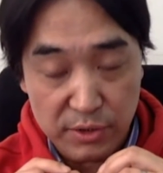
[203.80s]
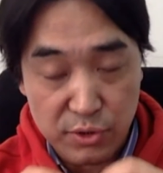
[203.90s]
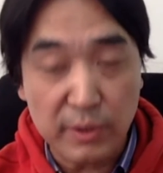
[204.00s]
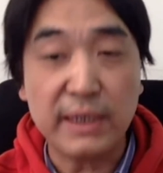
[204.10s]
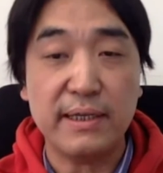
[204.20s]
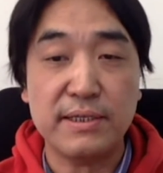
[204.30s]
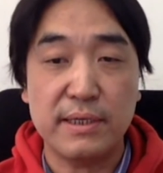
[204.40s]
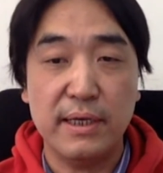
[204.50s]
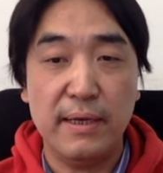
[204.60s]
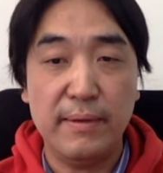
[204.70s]
joining this
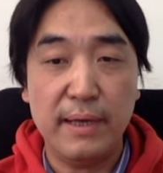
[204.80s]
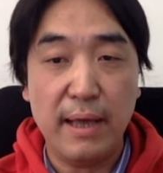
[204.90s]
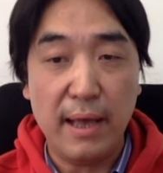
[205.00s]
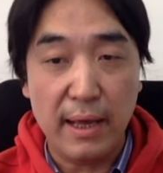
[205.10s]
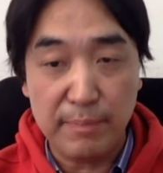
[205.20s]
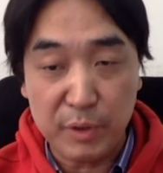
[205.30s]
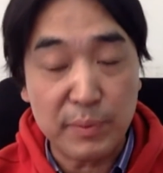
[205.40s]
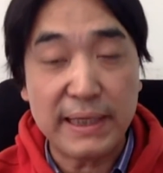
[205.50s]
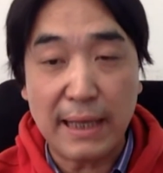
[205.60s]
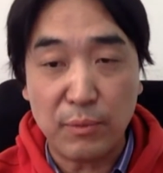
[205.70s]

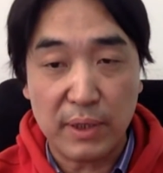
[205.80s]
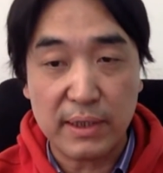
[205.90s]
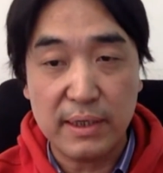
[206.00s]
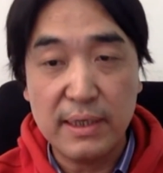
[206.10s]
P2P network,